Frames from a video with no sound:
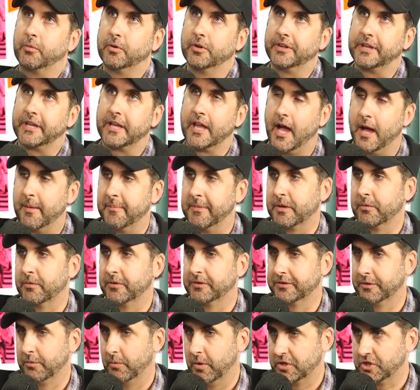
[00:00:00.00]
really got me
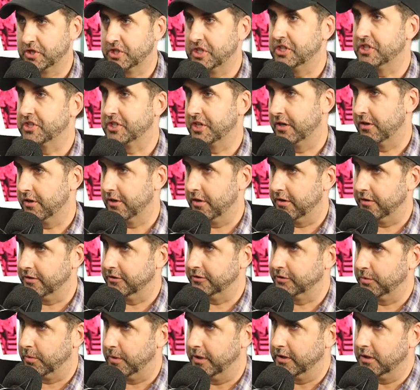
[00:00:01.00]
was the one she shared on
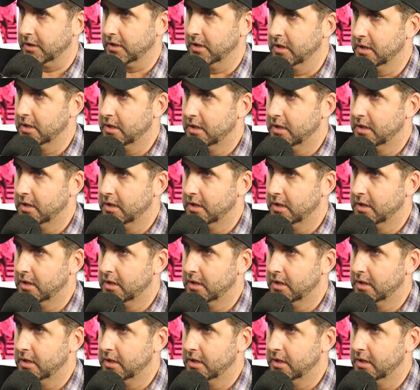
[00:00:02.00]
her Twitter.